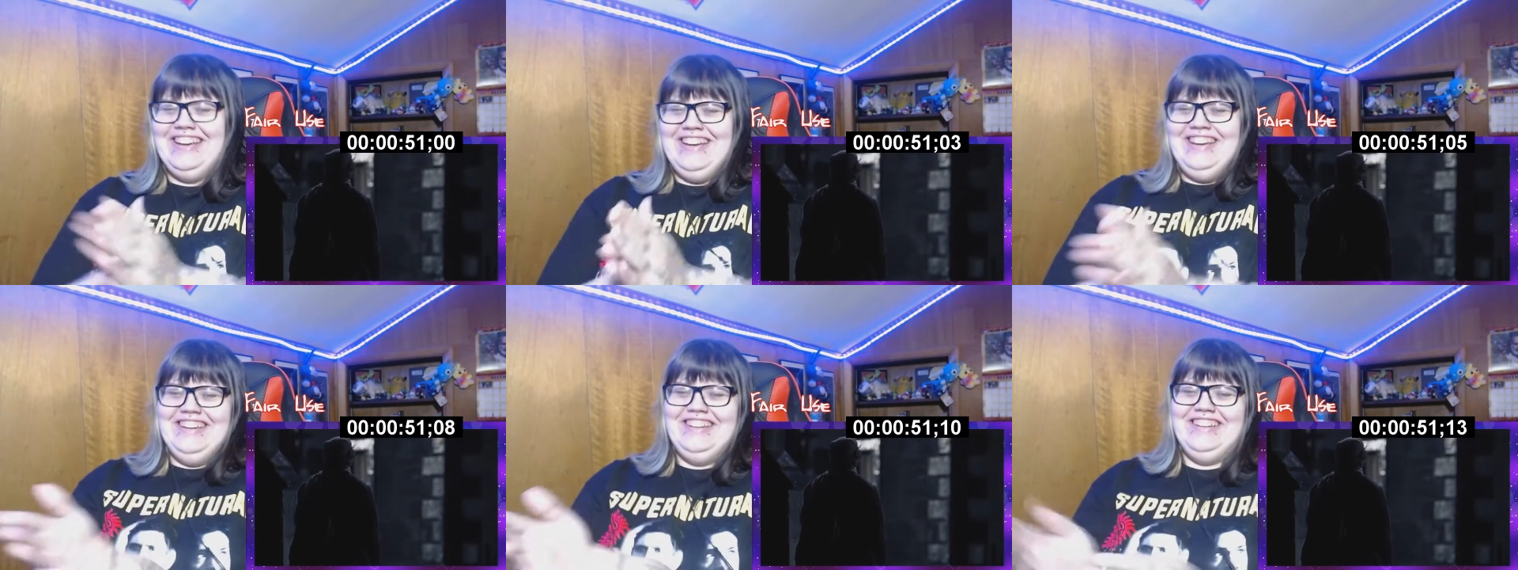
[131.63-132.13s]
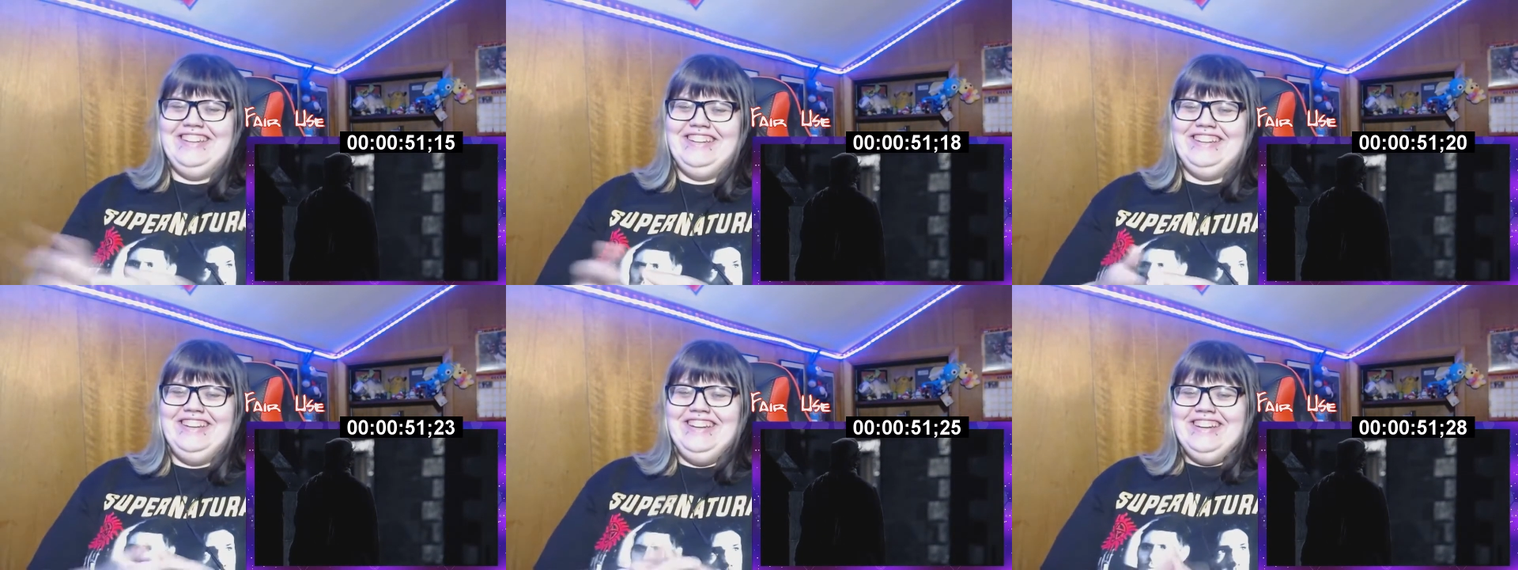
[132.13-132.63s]

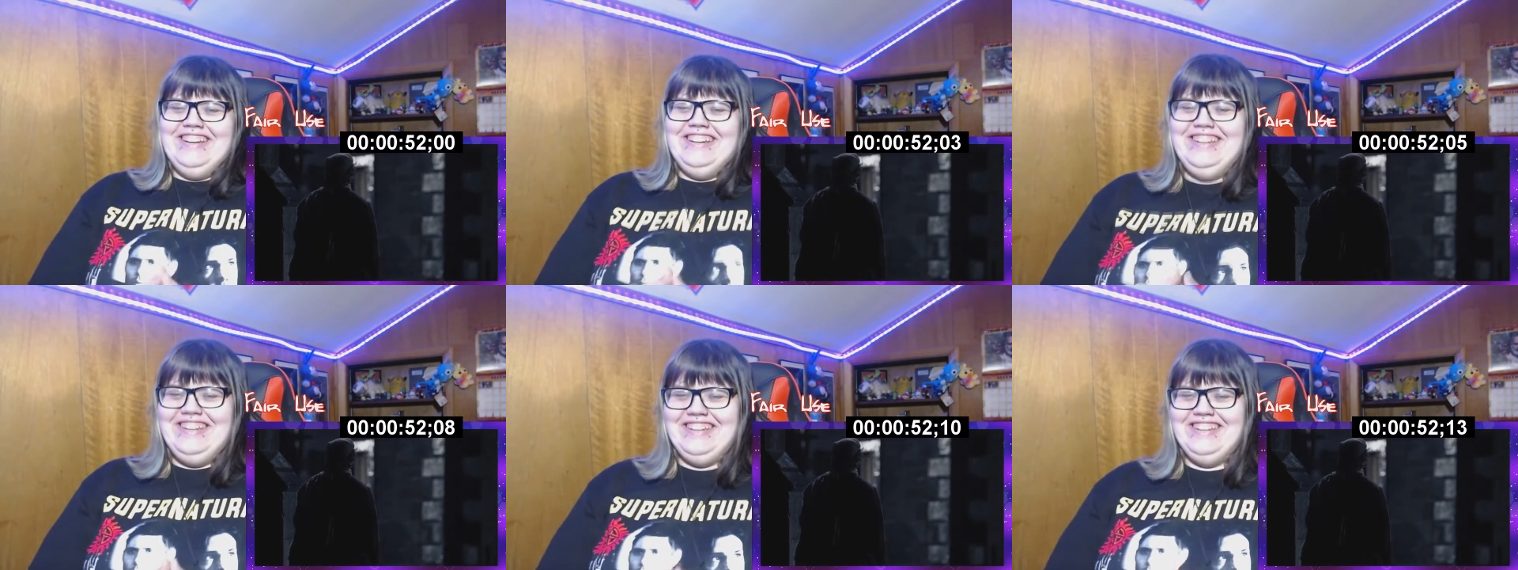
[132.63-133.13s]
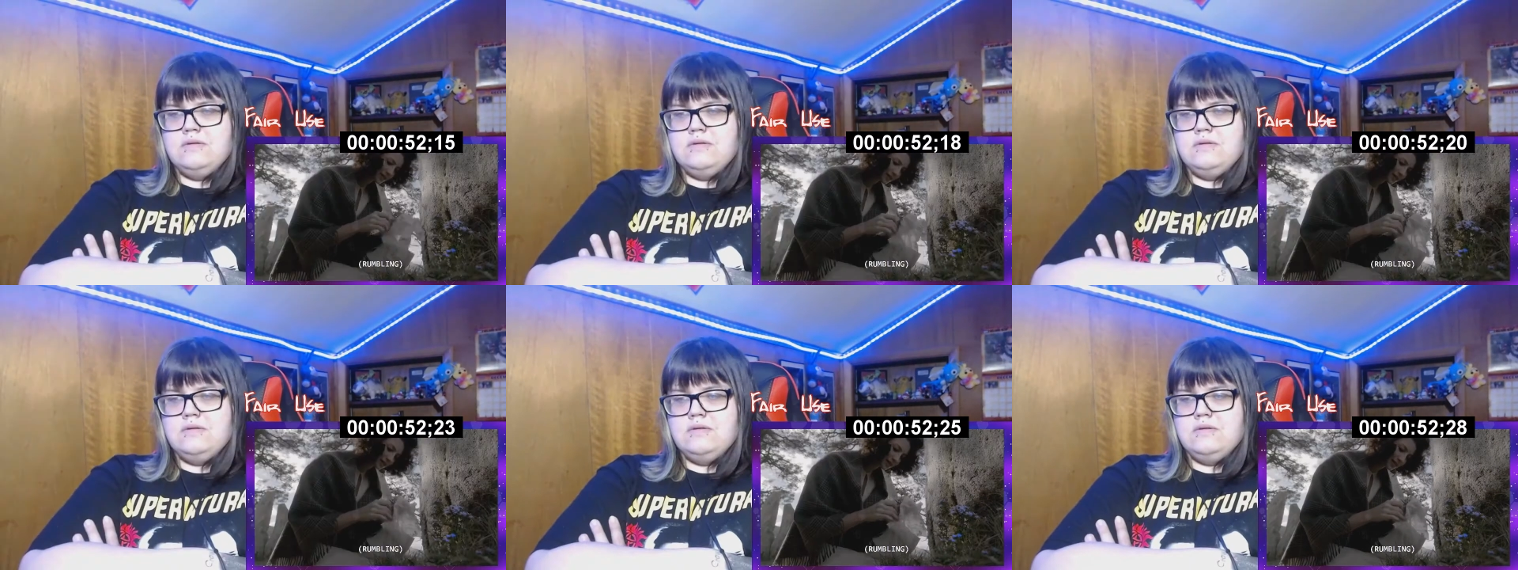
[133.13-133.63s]

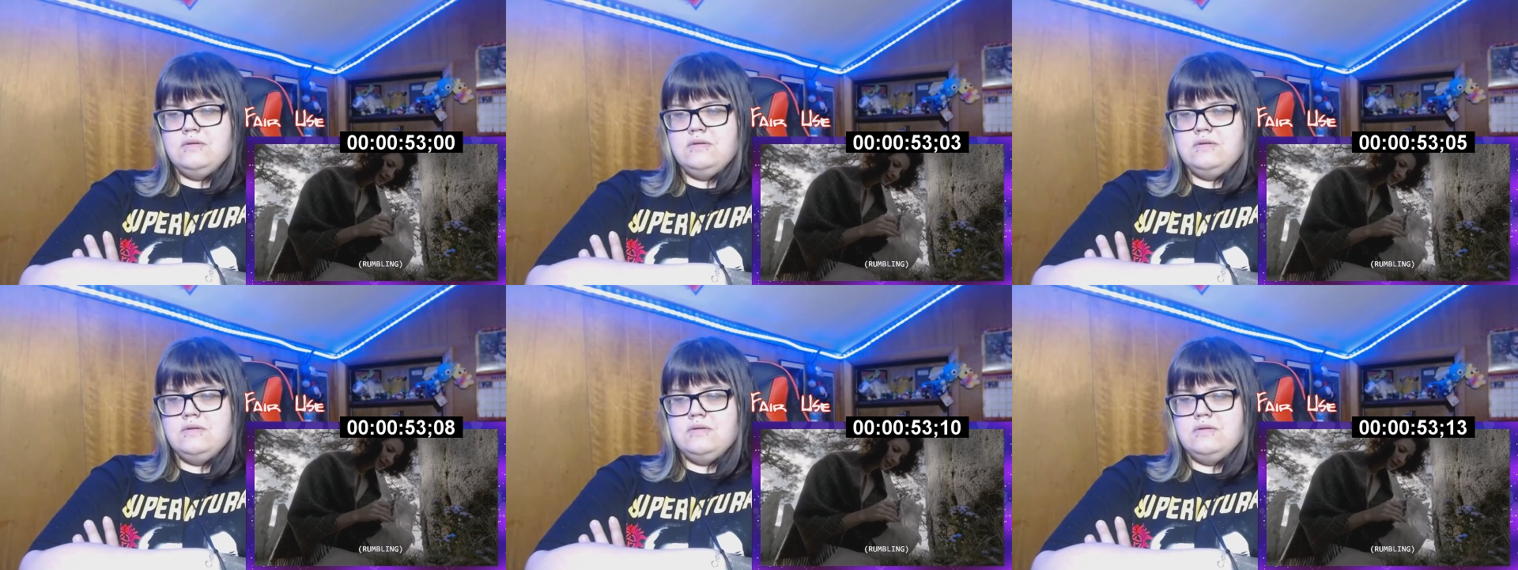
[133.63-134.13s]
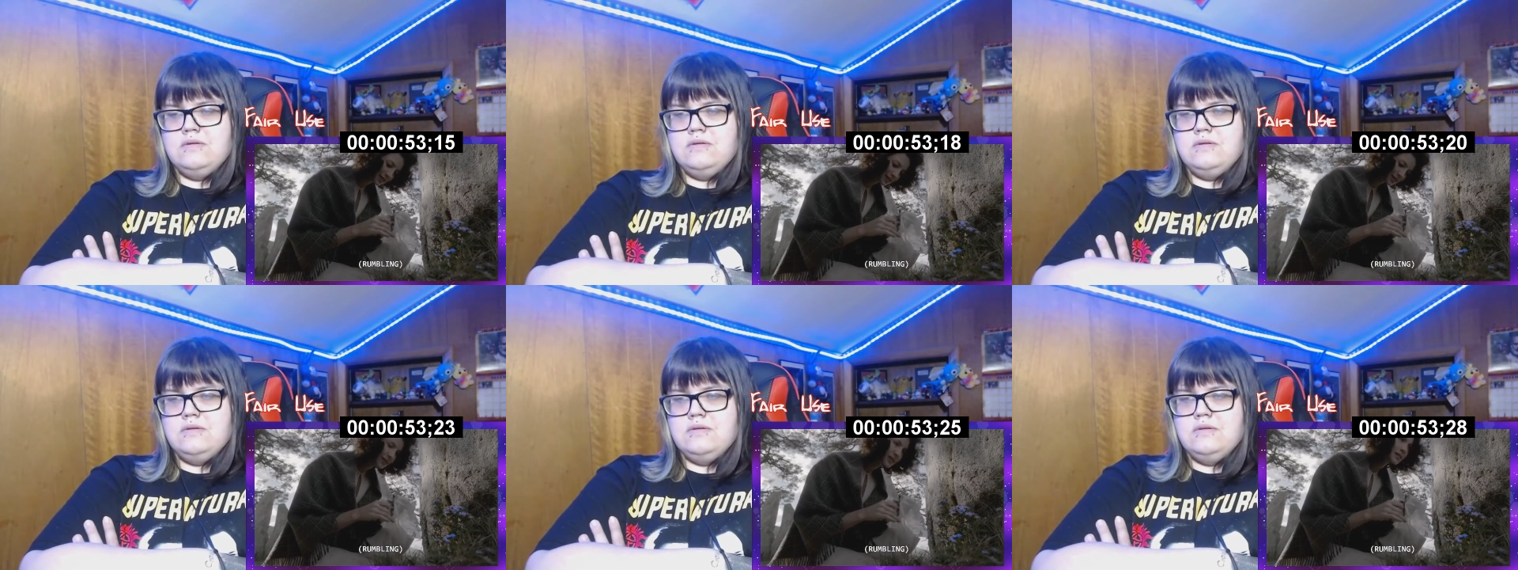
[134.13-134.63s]

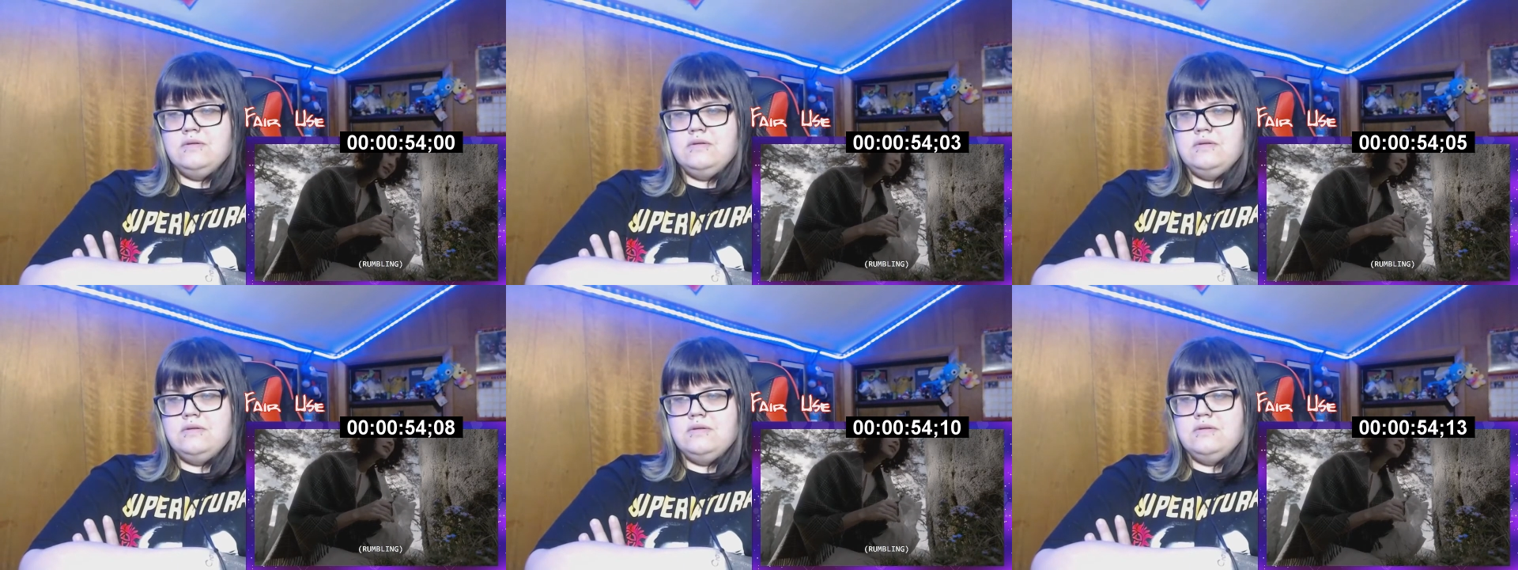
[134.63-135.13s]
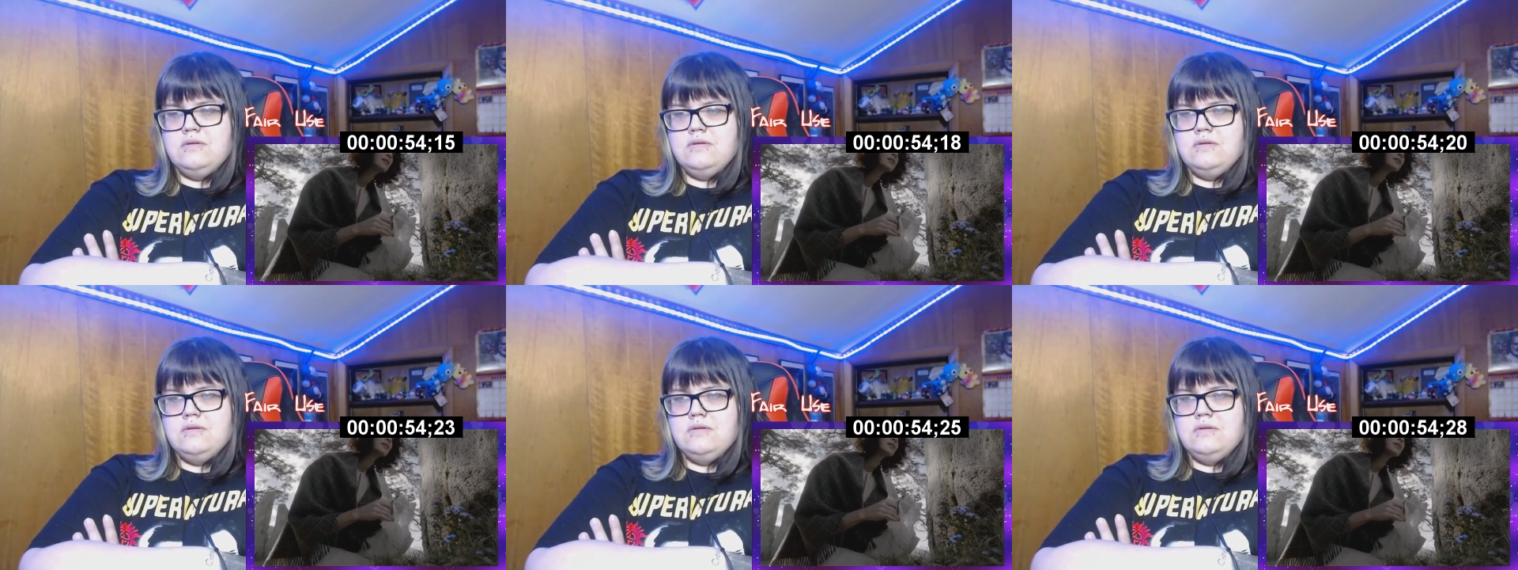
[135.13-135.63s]

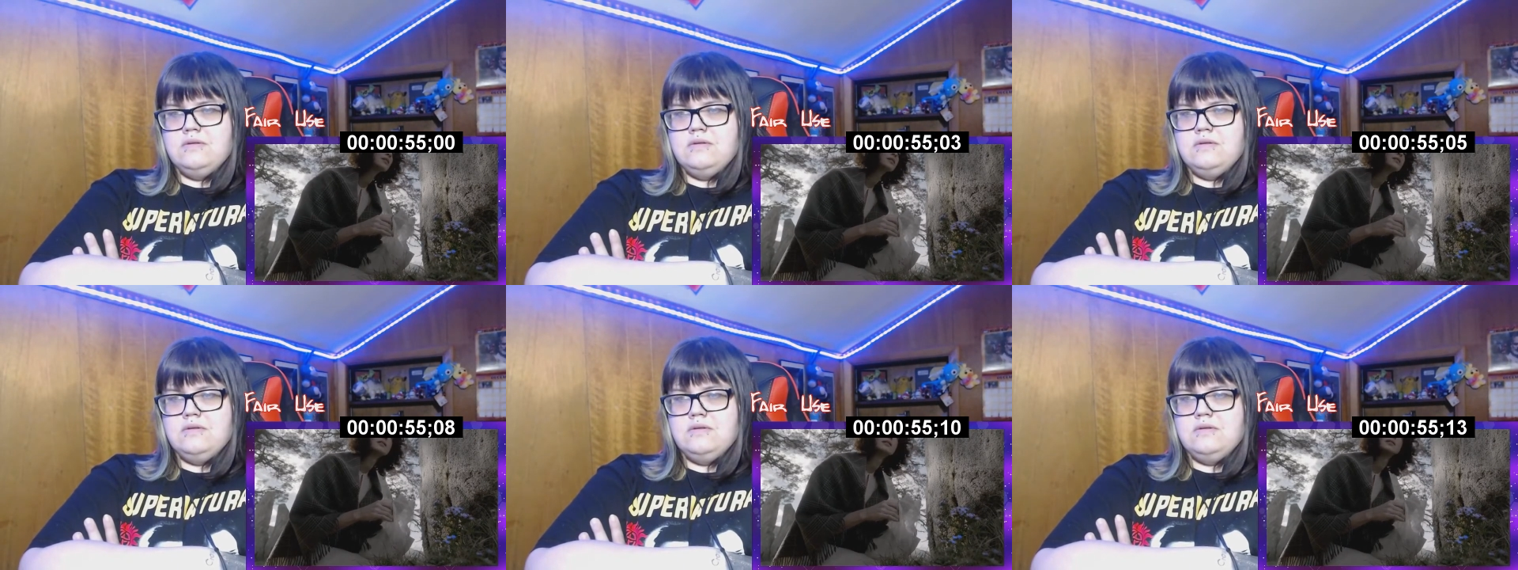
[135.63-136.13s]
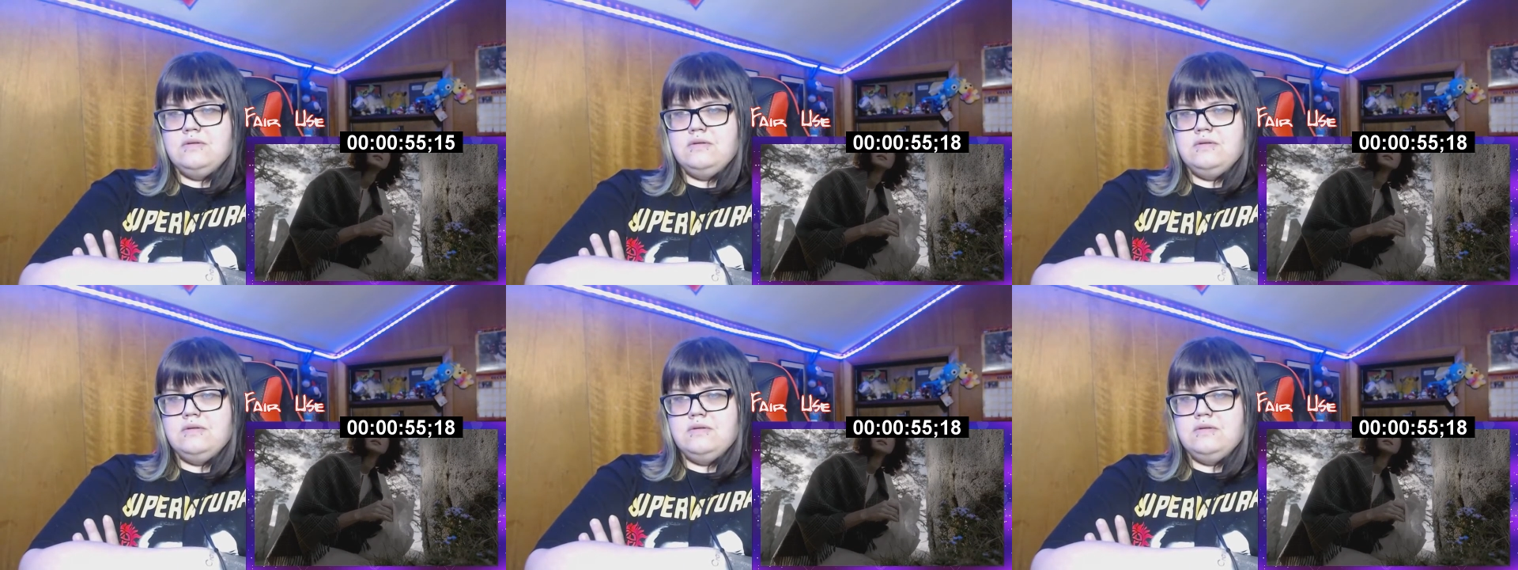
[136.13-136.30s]
[no speech]